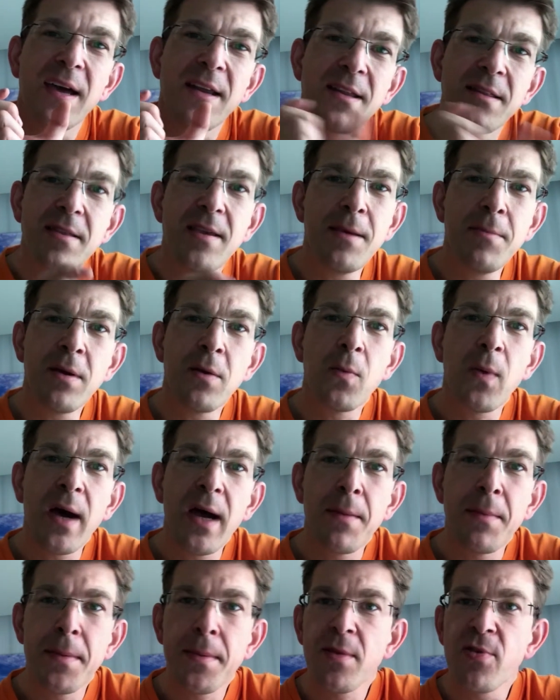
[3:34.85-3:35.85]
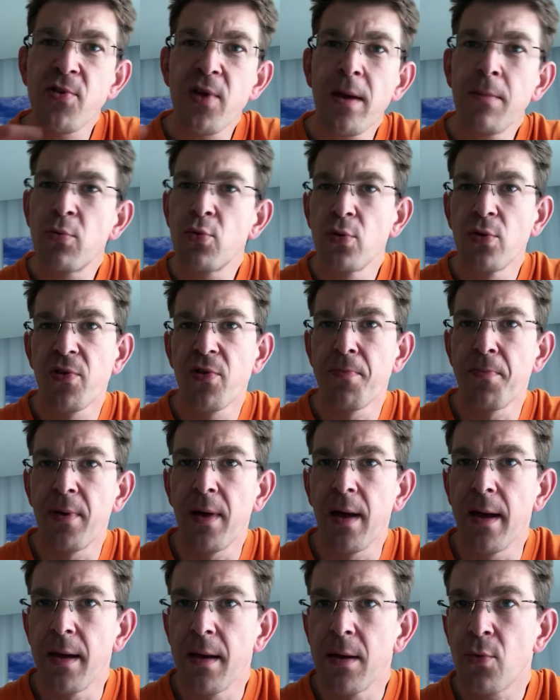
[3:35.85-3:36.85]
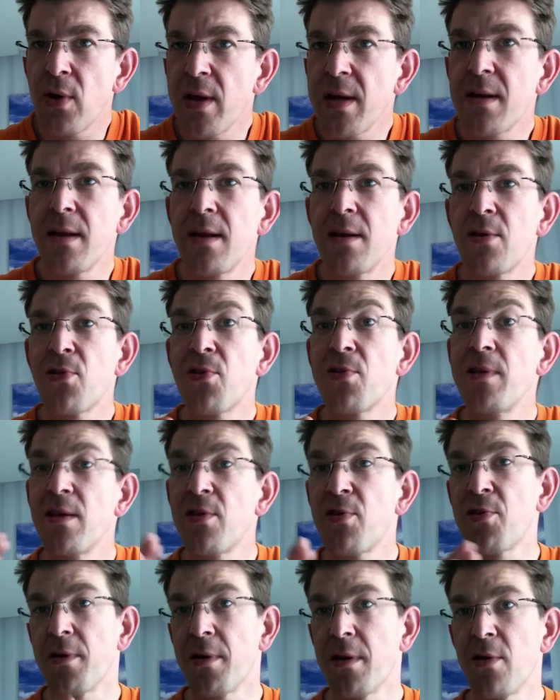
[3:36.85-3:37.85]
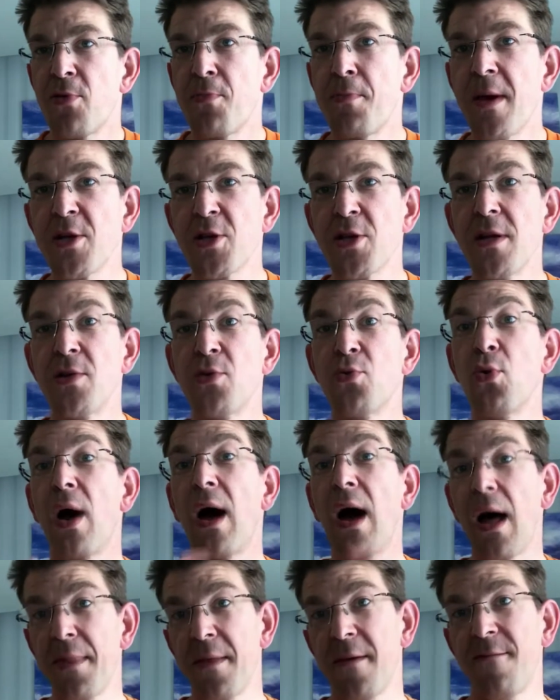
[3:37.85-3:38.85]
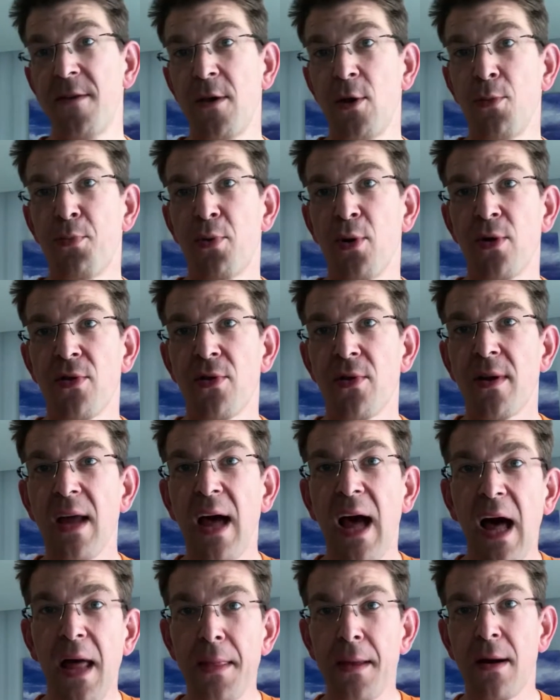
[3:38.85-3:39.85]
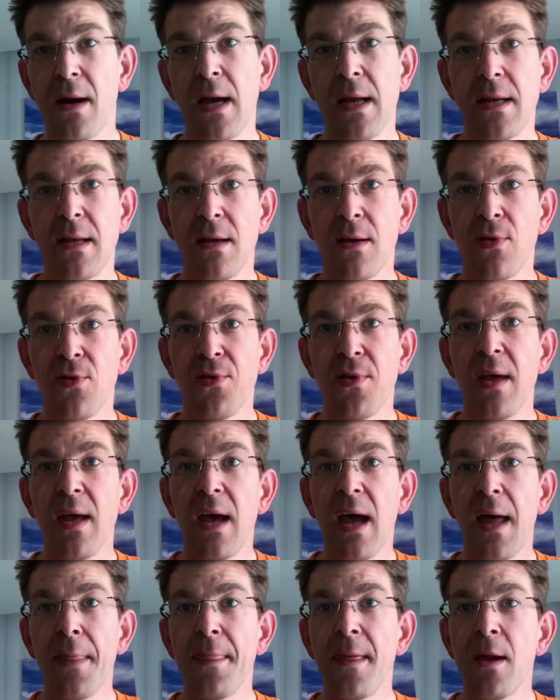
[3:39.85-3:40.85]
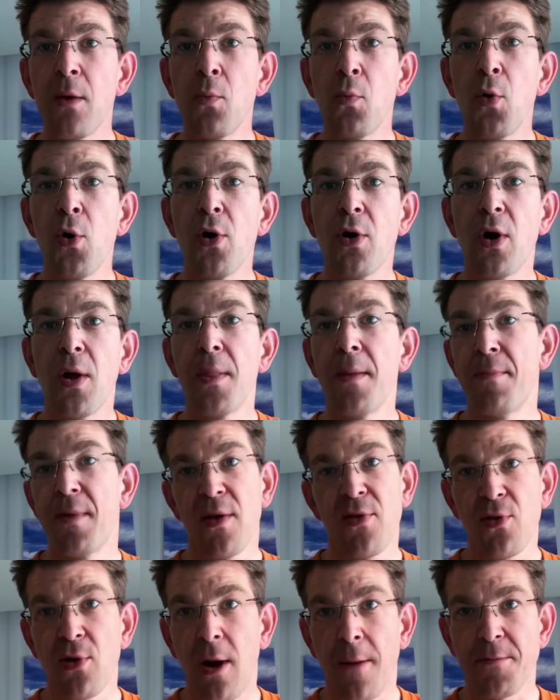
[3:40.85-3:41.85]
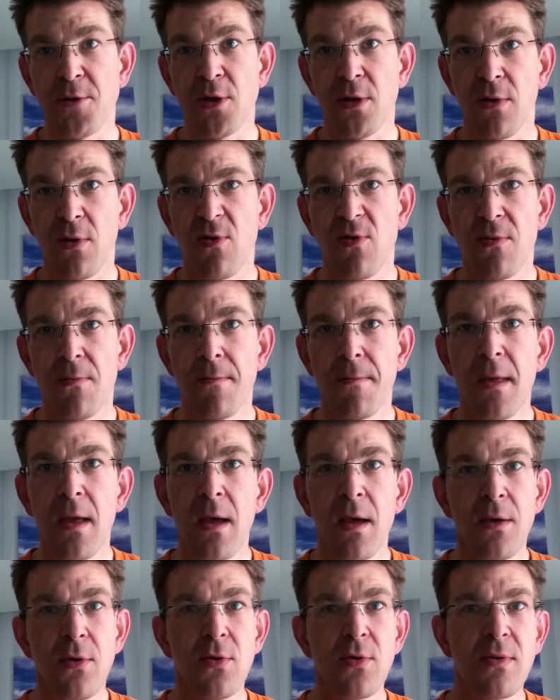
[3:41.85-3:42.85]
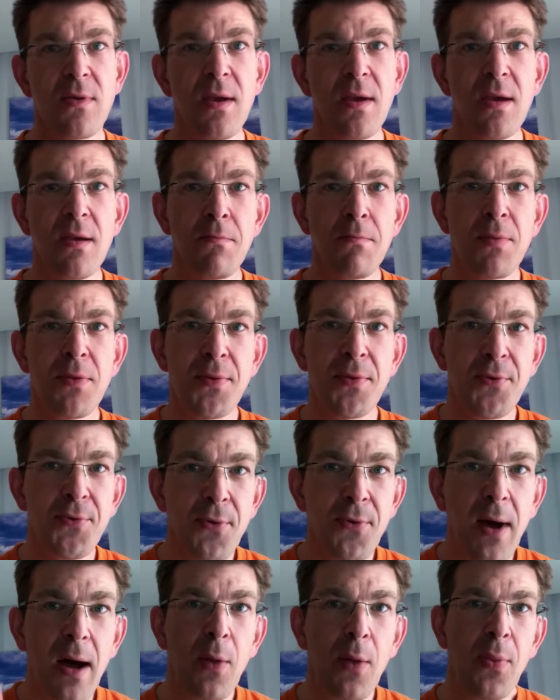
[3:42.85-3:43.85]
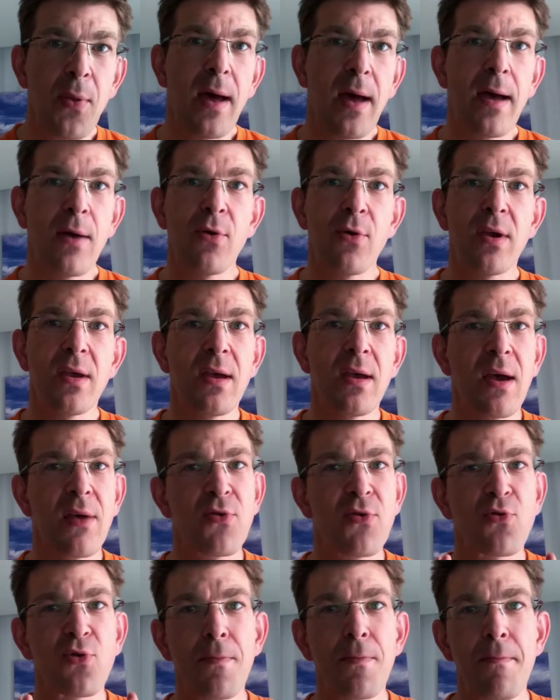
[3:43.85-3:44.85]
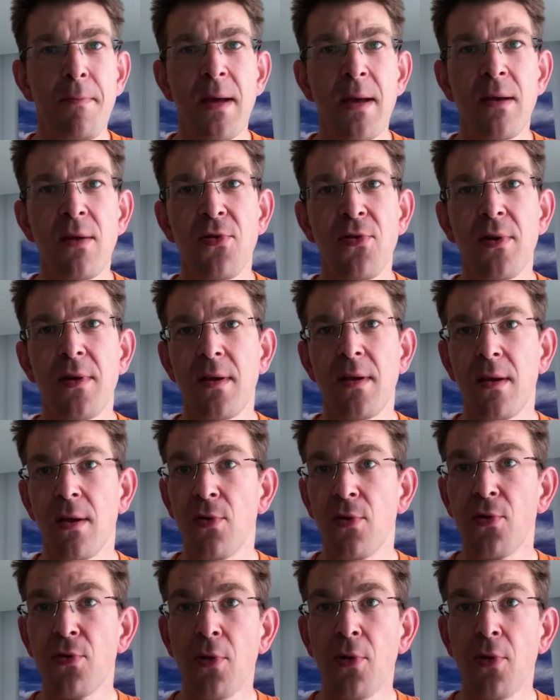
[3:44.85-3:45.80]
In a team environment, the same rules apply. Great leaders listen, especially to other viewpoints and other ideas, and then work on the best options. Your team throughout the hierarchy has tremendous ideas,